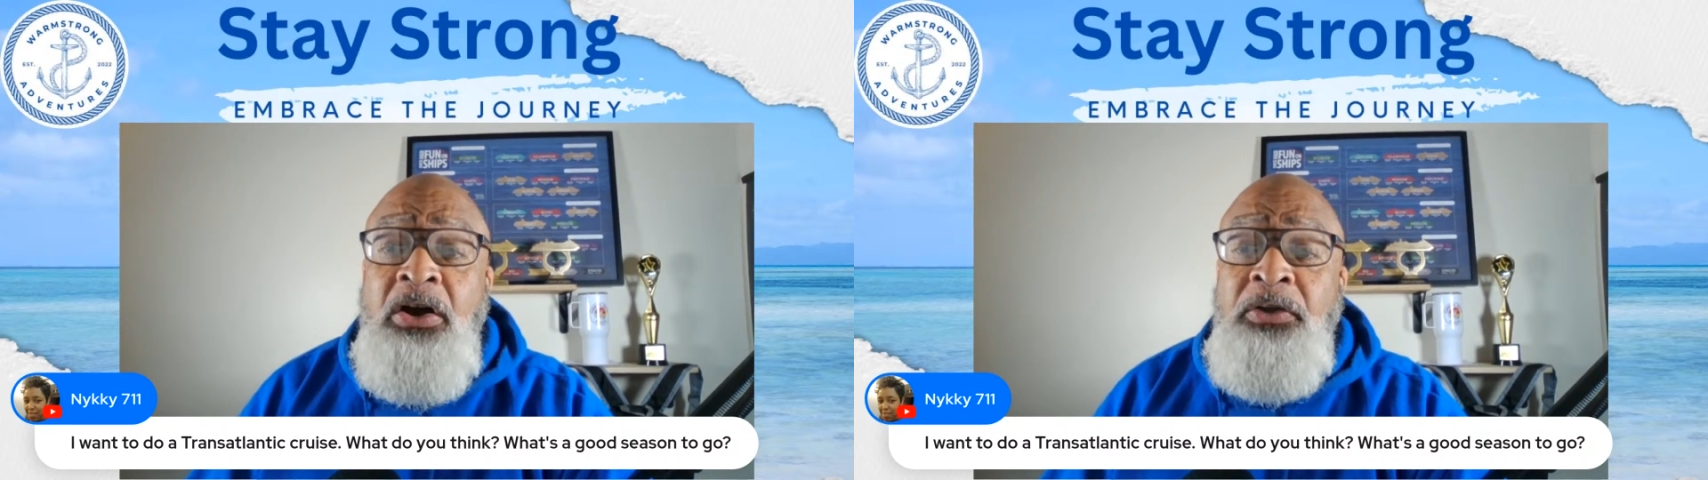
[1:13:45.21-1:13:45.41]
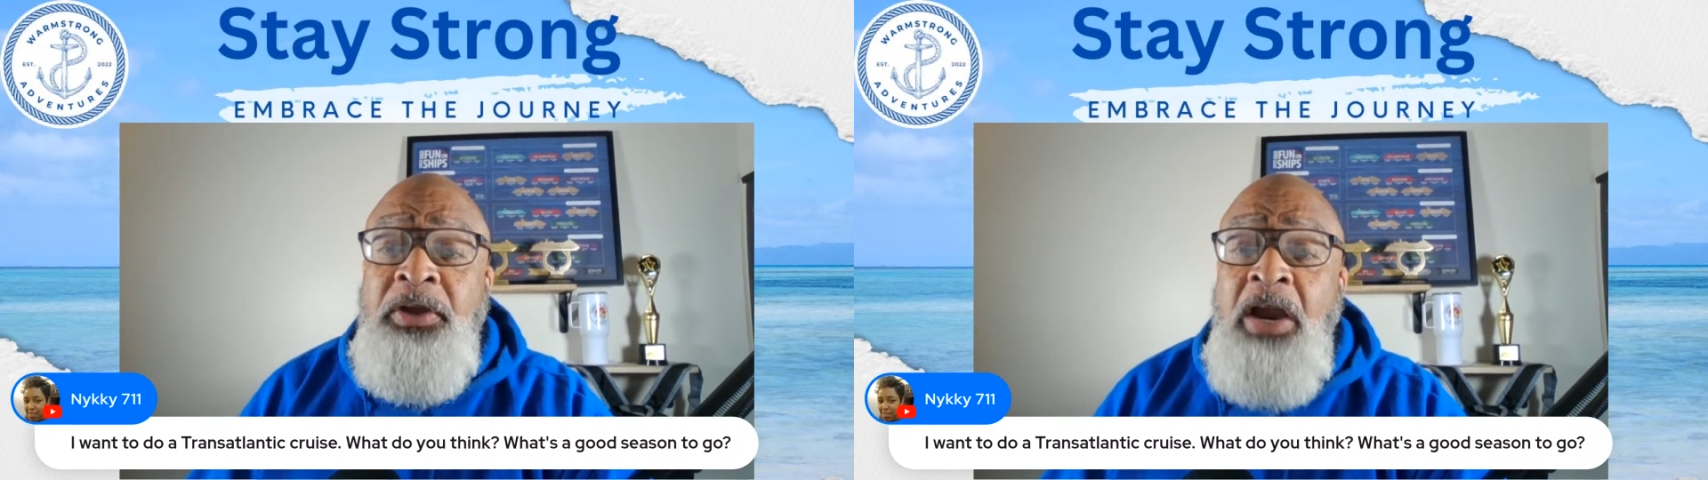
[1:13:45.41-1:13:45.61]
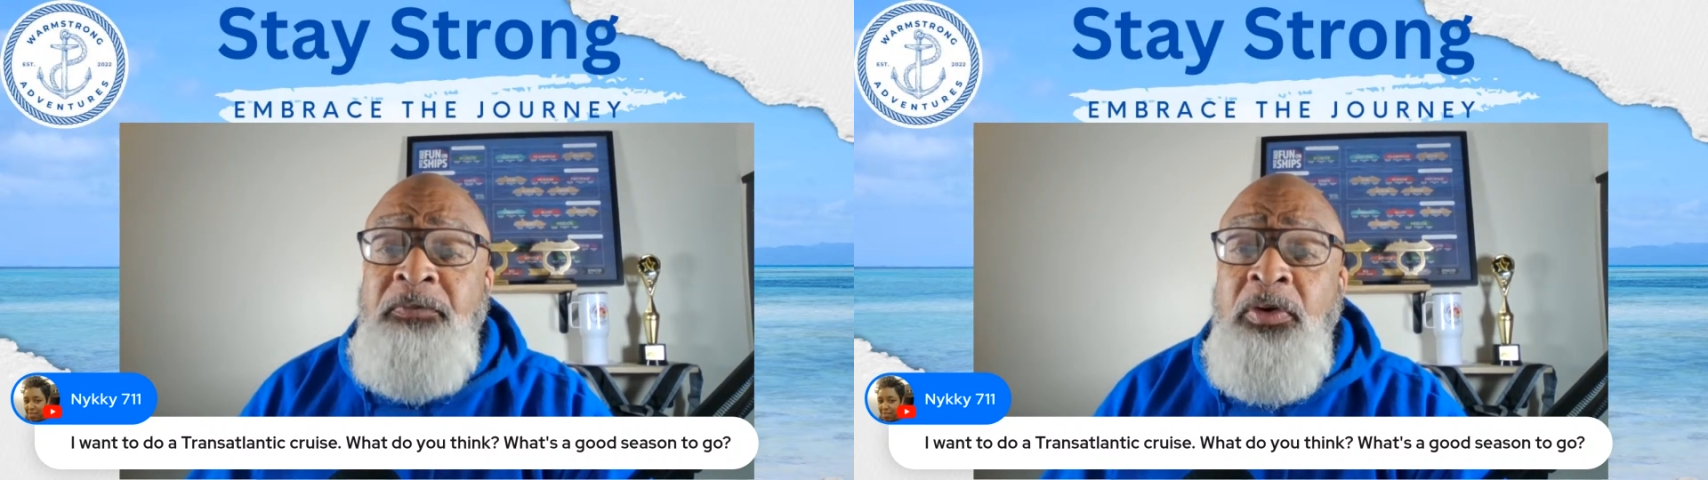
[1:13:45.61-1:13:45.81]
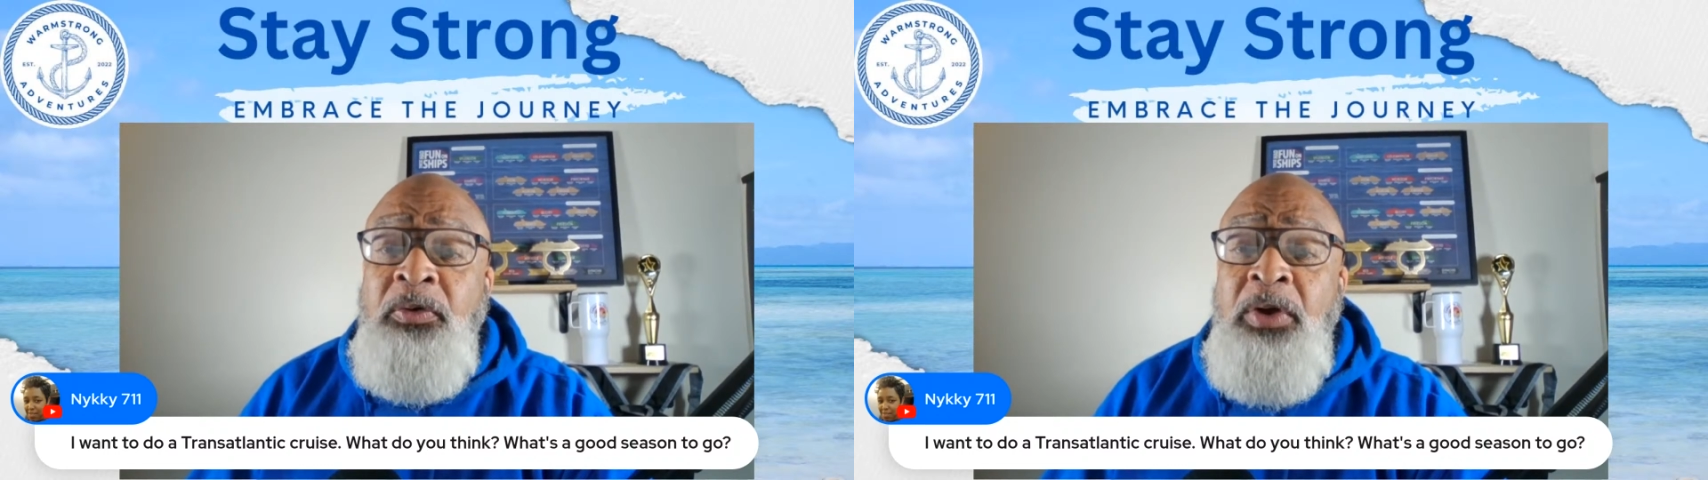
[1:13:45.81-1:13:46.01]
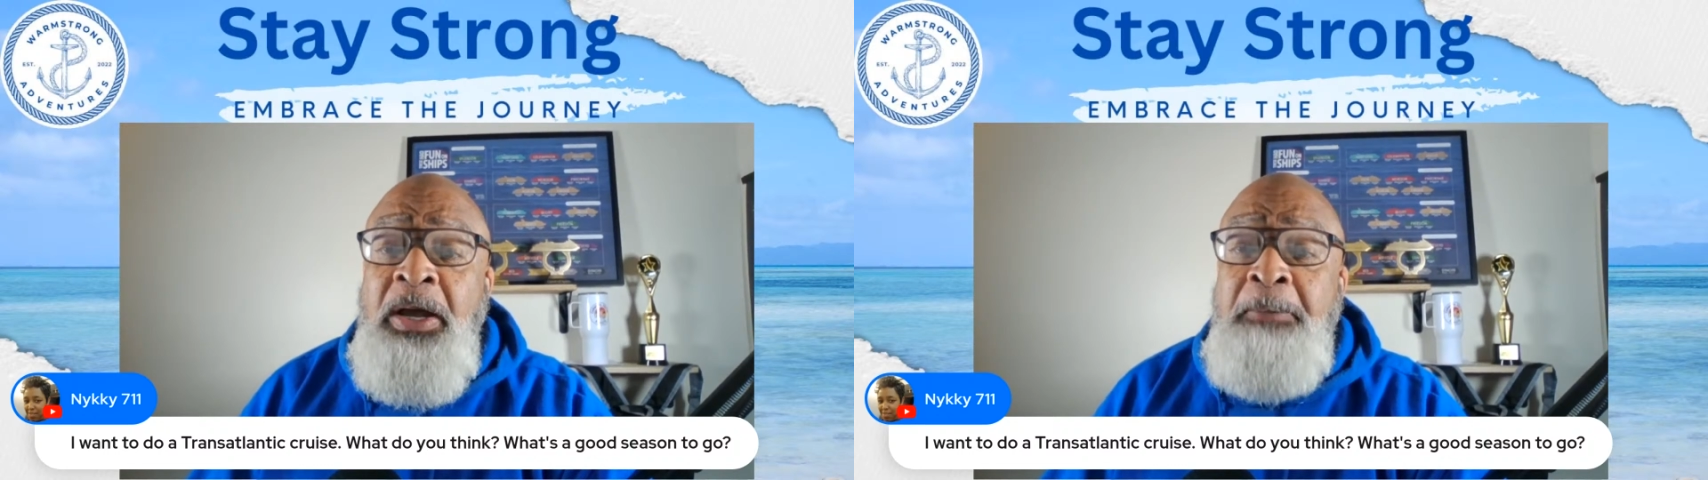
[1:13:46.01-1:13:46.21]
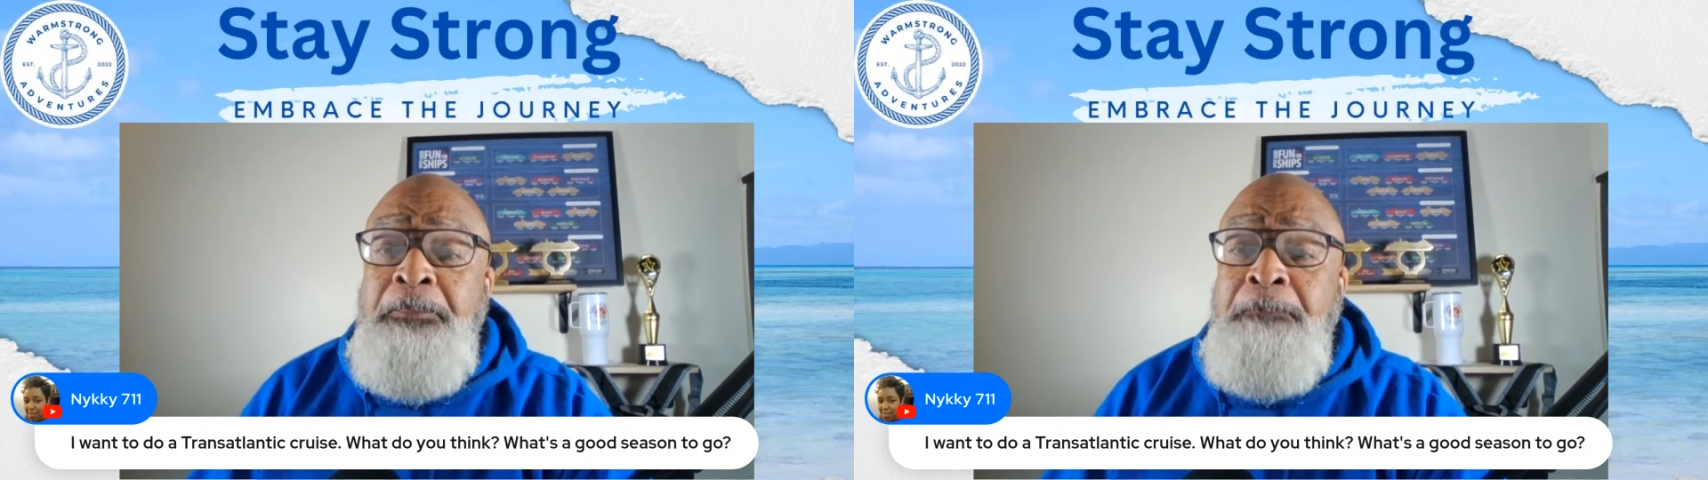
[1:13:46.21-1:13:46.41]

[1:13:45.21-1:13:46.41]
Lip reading: on the Carnival